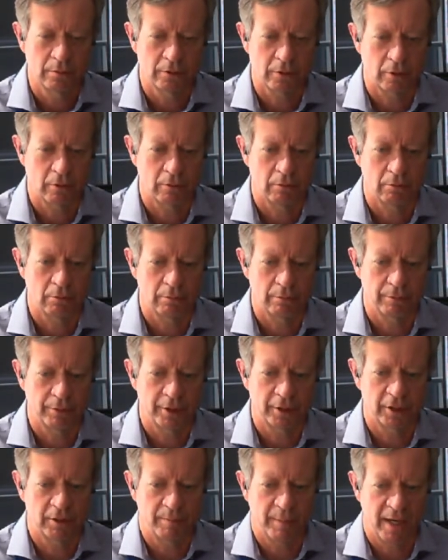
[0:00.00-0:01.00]
So
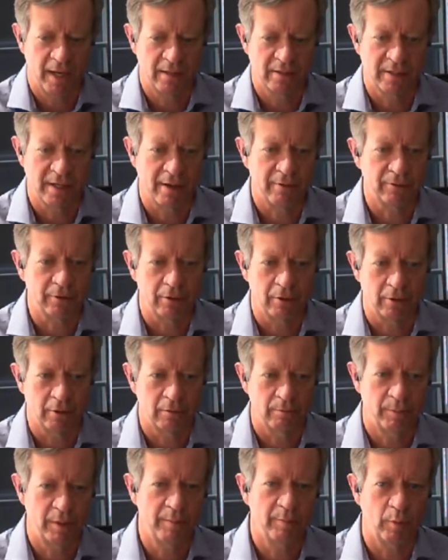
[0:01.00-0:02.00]
the demand's out
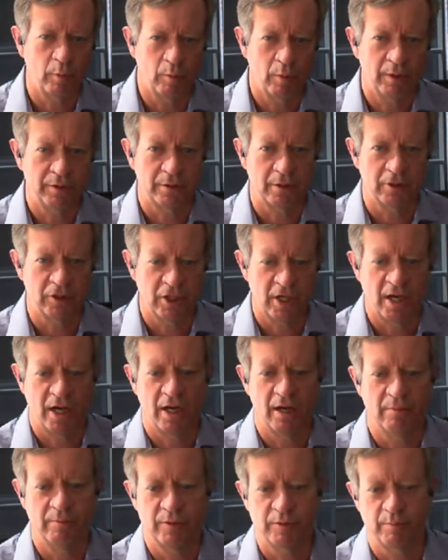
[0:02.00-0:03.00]
there. People want the
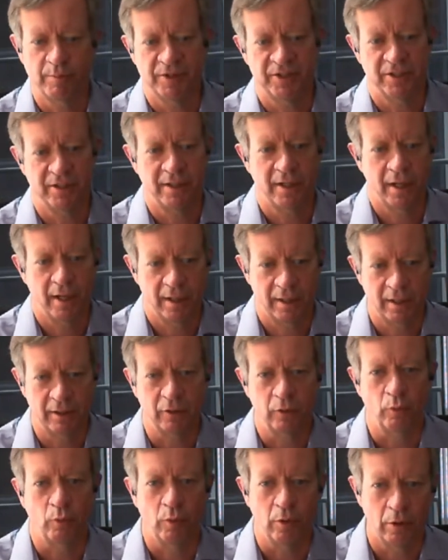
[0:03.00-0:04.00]
jobs, but you got to
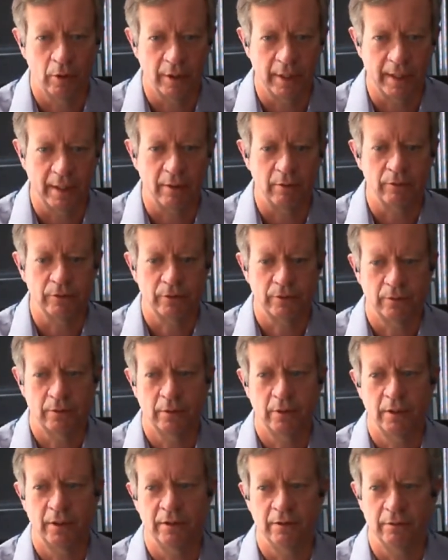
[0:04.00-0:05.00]
get the word out.
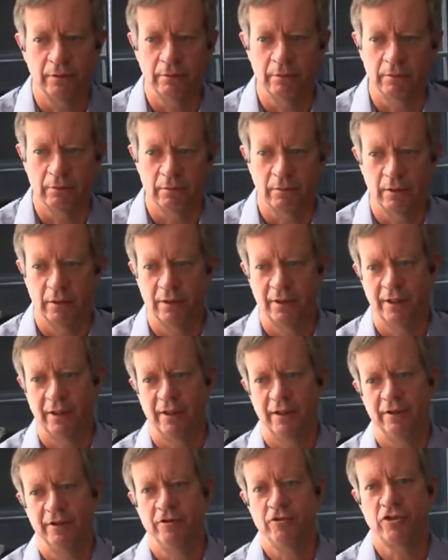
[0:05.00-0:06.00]
And
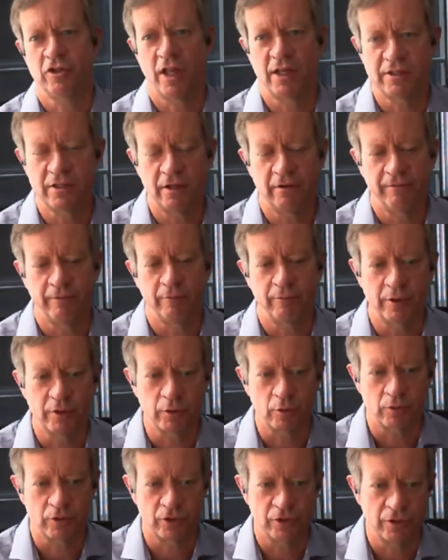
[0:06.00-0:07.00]
there's lots of different
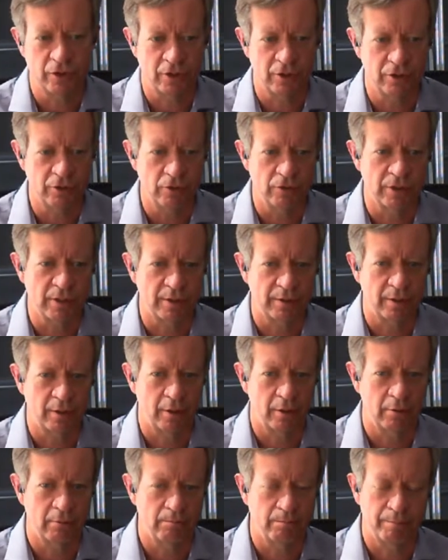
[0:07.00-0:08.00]
resources you can use out
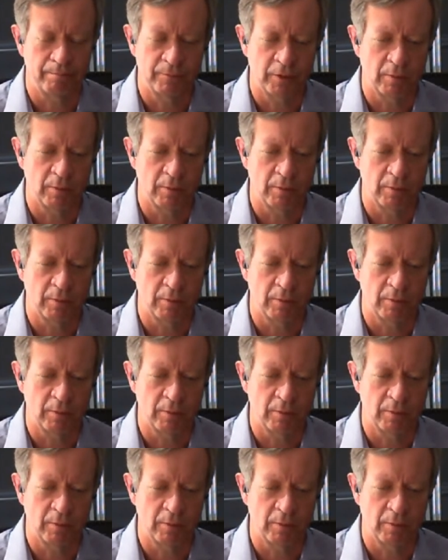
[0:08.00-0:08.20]
there.